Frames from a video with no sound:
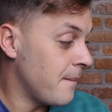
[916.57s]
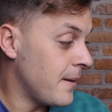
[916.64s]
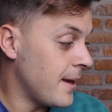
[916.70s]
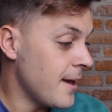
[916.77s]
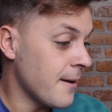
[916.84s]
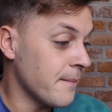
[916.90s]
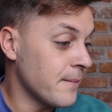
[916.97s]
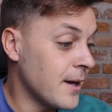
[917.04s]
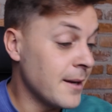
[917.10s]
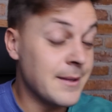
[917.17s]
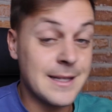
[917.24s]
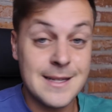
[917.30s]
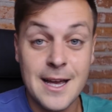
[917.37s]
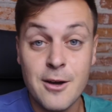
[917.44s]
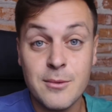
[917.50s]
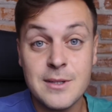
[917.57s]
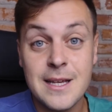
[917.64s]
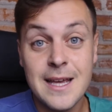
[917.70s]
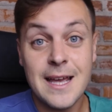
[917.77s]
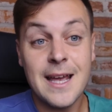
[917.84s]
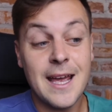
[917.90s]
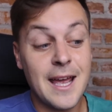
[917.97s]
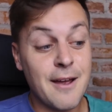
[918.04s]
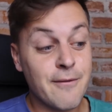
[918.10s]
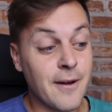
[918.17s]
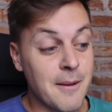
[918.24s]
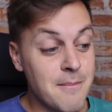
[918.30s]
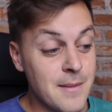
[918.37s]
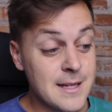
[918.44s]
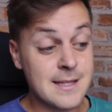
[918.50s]
But yeah, hope these helped. If
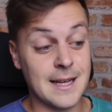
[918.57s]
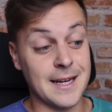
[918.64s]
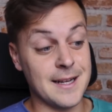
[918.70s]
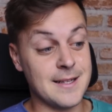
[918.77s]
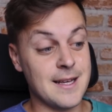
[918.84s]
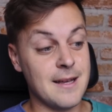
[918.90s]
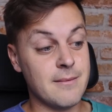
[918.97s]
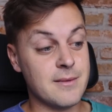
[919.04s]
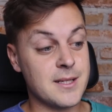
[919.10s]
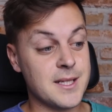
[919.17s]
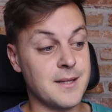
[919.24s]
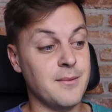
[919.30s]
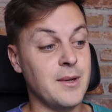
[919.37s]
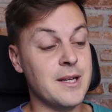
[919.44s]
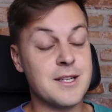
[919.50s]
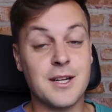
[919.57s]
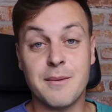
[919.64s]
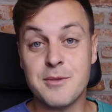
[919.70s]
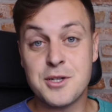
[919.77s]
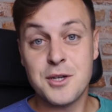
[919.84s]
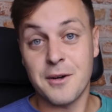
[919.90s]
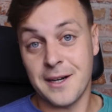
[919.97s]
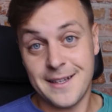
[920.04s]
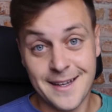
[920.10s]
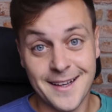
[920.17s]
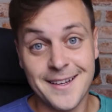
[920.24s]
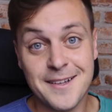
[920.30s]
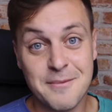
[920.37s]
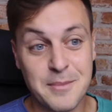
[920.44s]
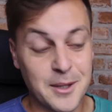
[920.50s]
I missed any tips, which I'm sure I
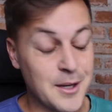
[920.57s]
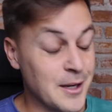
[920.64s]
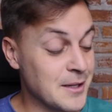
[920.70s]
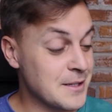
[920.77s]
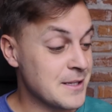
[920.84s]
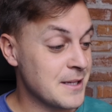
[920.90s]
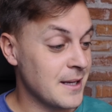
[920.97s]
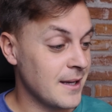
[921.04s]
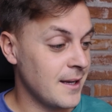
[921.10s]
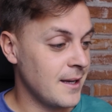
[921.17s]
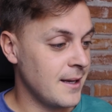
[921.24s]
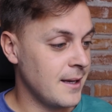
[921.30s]
did, because